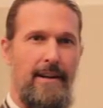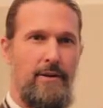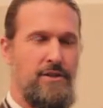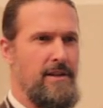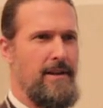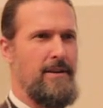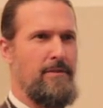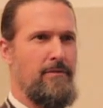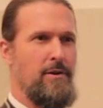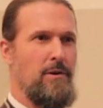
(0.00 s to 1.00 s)
There she
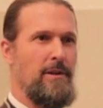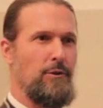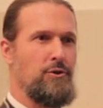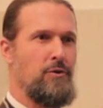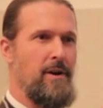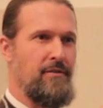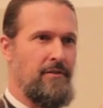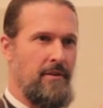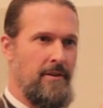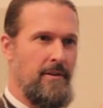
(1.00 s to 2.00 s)
is for your little
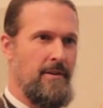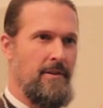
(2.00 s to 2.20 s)
tryst.